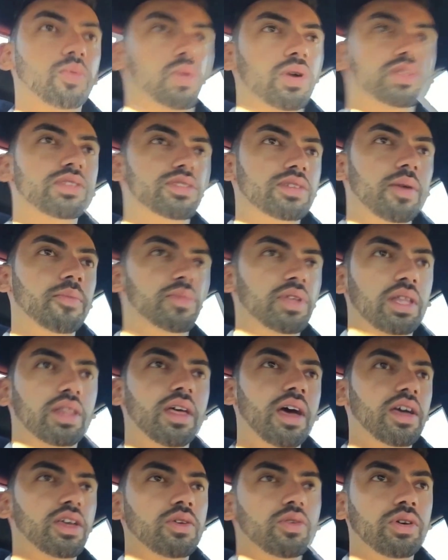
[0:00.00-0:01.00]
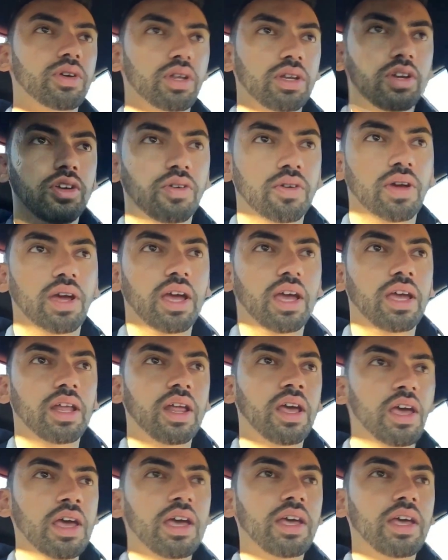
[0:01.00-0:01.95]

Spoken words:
What's something that you could create